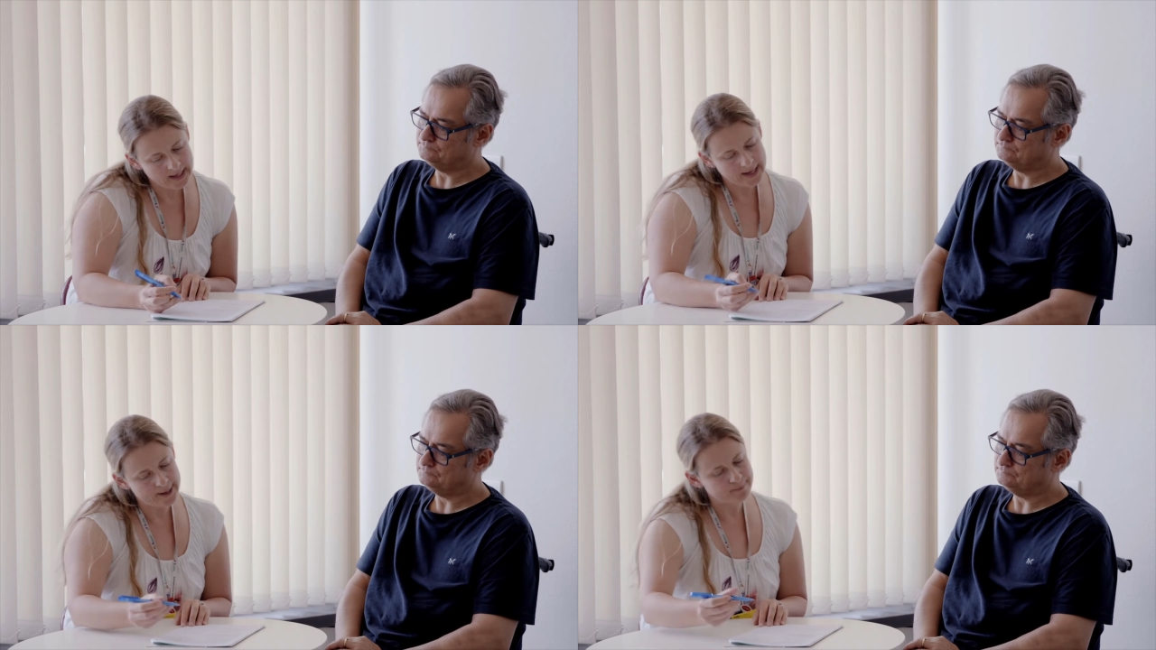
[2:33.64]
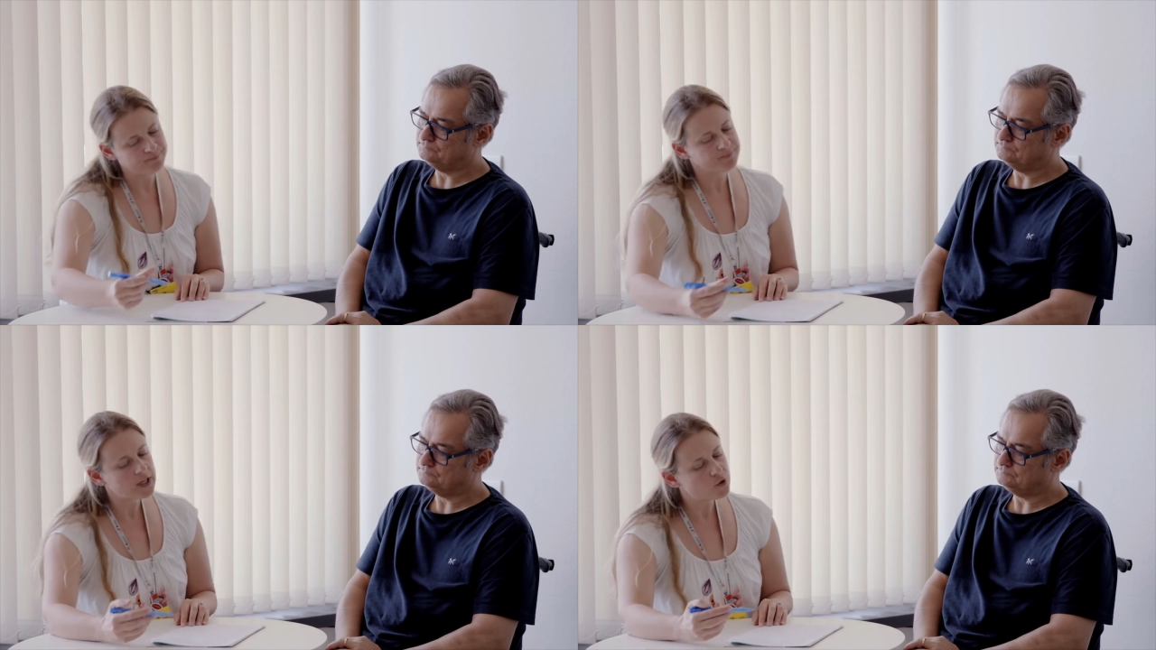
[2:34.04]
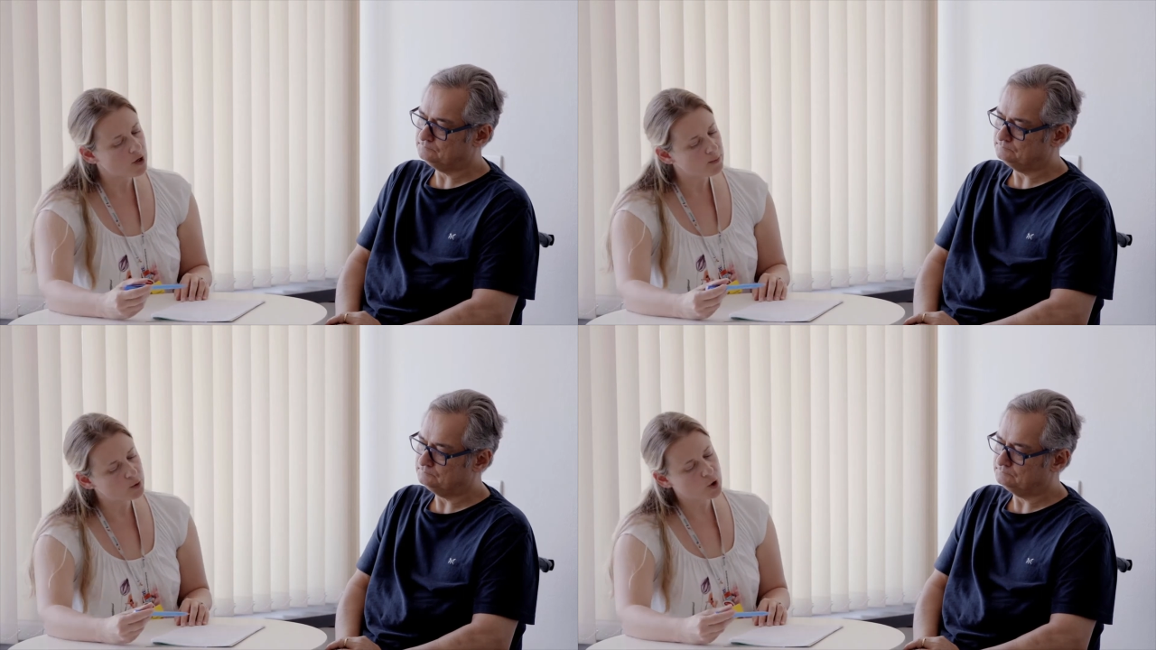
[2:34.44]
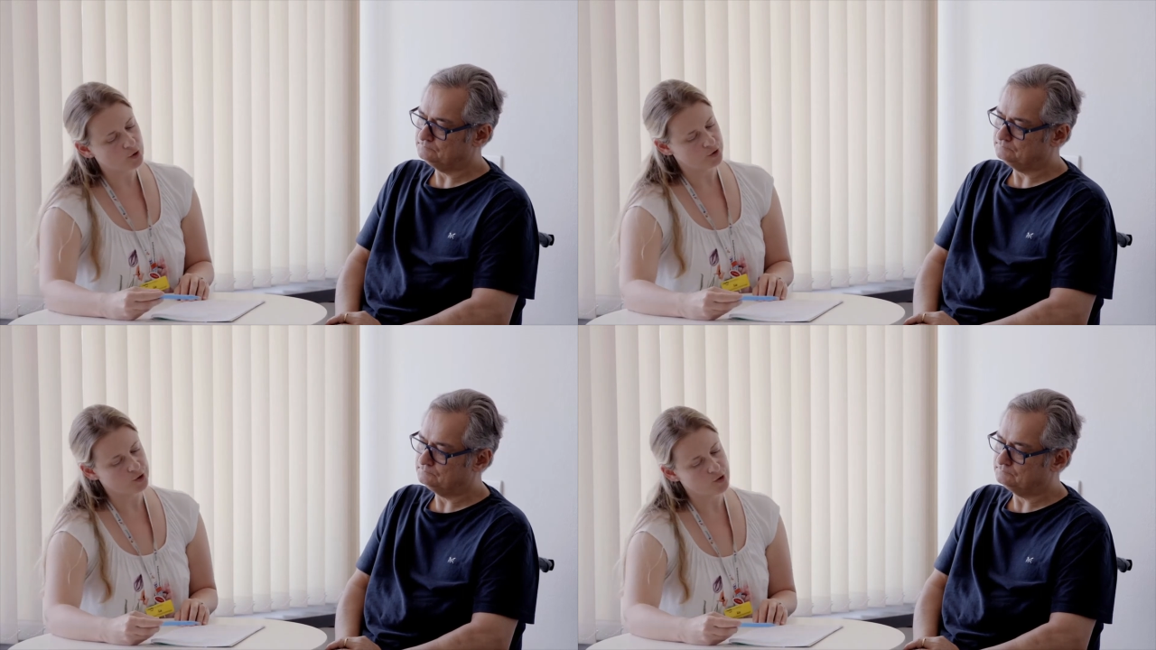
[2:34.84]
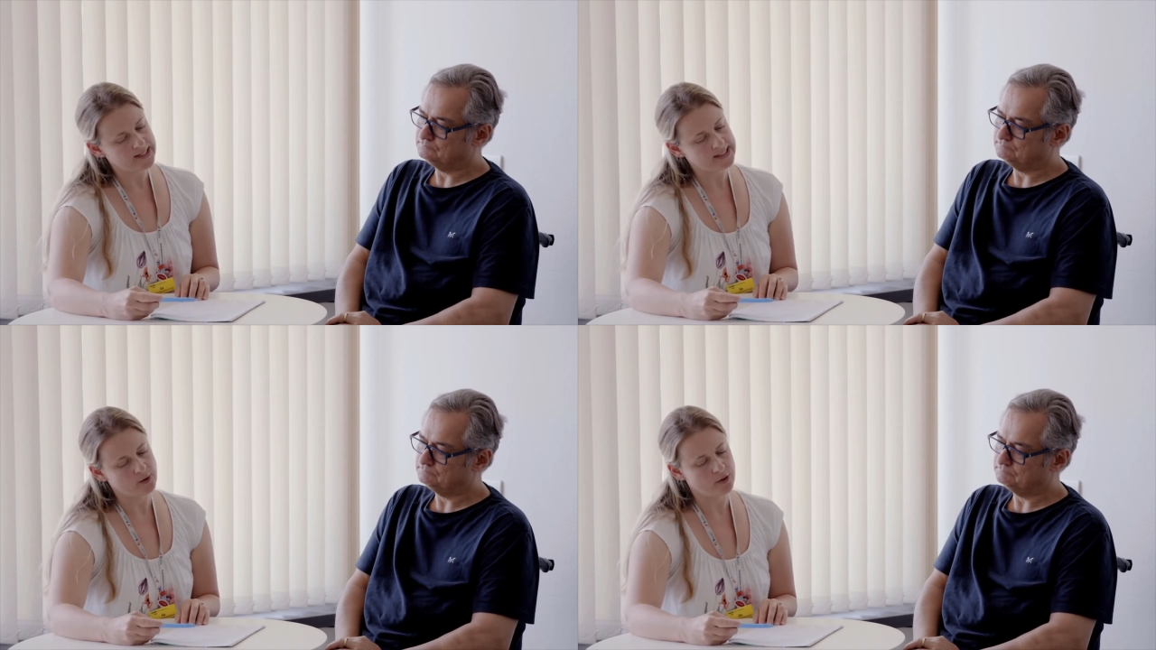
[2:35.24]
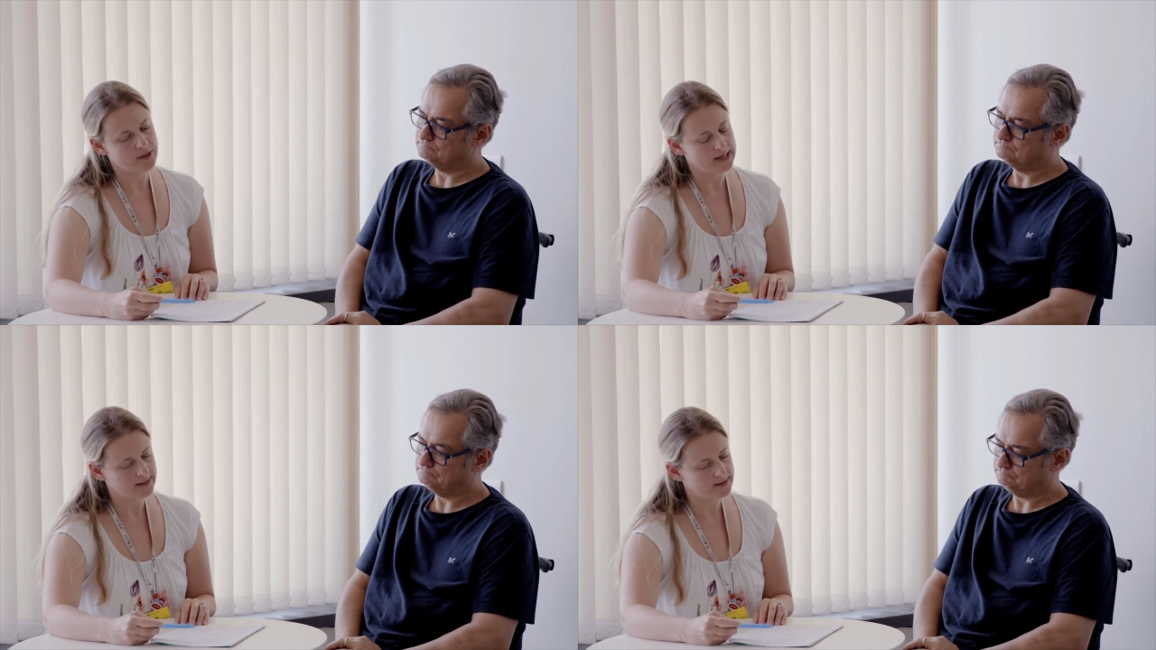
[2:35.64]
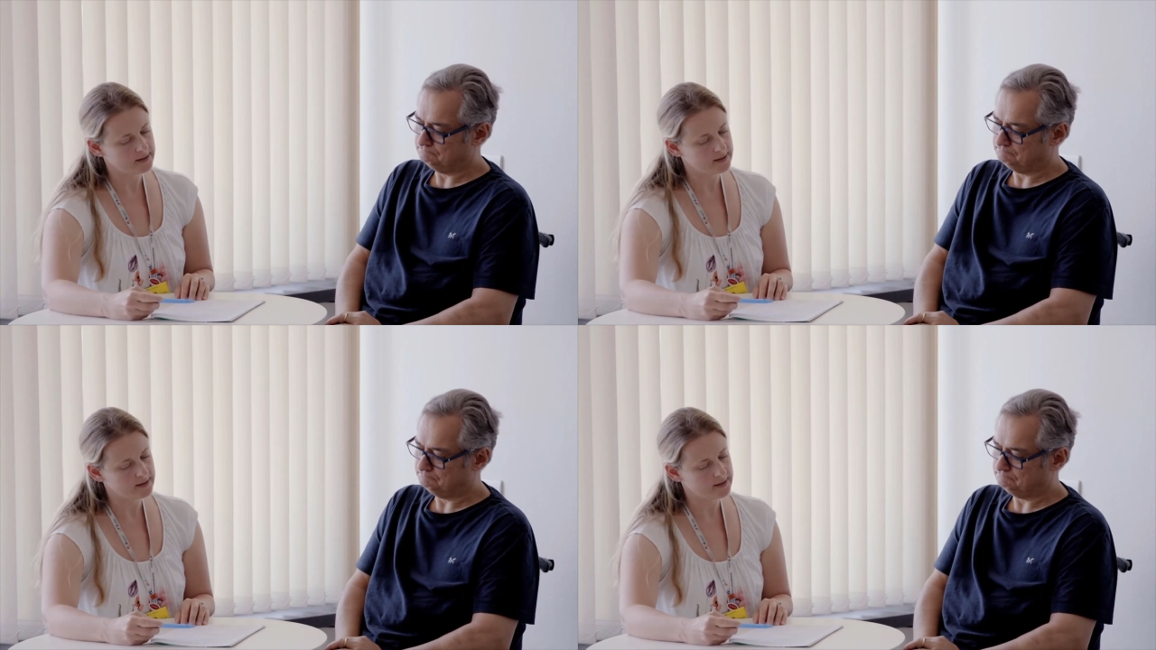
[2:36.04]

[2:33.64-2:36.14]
Speaker 1: Um, trouble concentrating on things